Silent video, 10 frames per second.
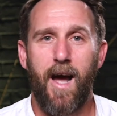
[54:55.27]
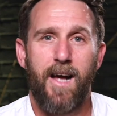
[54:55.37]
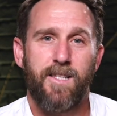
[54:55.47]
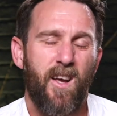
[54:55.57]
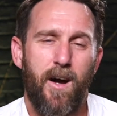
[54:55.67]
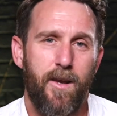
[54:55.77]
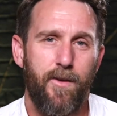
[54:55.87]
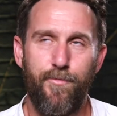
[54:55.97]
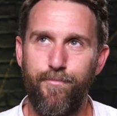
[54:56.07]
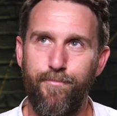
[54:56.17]
as a kind
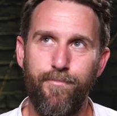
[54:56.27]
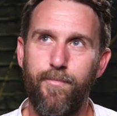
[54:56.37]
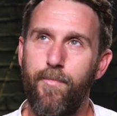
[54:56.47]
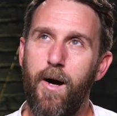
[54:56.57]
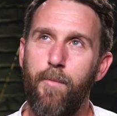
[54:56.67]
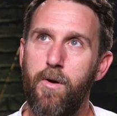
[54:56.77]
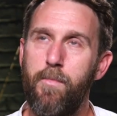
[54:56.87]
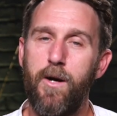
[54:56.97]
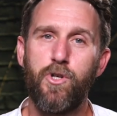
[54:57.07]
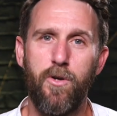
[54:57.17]
of
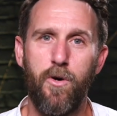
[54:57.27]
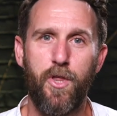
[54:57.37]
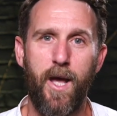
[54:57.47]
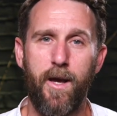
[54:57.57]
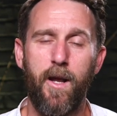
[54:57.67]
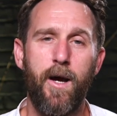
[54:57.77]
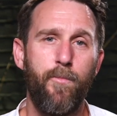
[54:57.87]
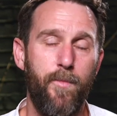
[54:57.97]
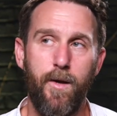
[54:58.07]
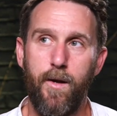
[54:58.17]
promotional thing. And
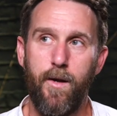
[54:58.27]
I,